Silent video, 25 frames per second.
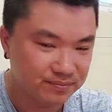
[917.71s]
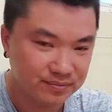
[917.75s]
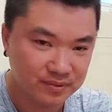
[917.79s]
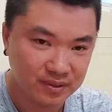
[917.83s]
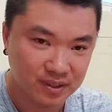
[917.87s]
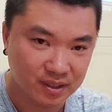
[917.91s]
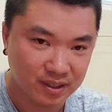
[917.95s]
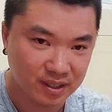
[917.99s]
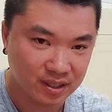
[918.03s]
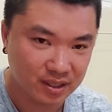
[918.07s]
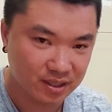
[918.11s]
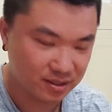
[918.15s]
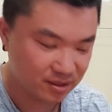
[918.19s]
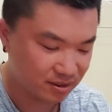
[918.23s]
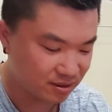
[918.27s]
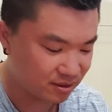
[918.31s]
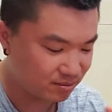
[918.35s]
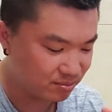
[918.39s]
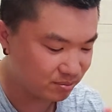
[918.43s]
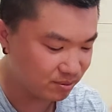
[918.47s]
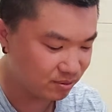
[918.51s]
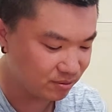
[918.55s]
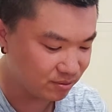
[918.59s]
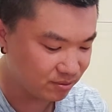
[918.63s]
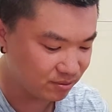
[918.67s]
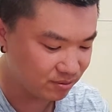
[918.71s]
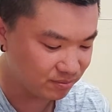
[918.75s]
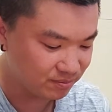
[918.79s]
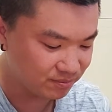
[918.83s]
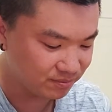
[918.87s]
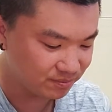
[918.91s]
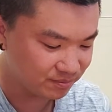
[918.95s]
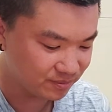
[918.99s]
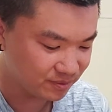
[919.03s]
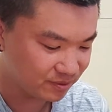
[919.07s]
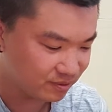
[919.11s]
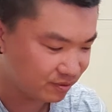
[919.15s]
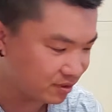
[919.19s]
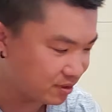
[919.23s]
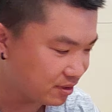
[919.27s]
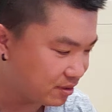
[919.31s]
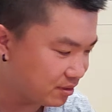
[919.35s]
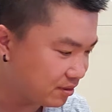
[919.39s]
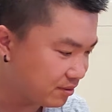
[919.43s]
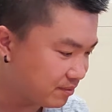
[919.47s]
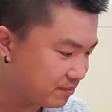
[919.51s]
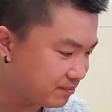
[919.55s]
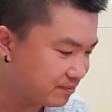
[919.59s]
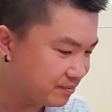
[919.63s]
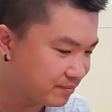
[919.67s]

So I got the spoon for the.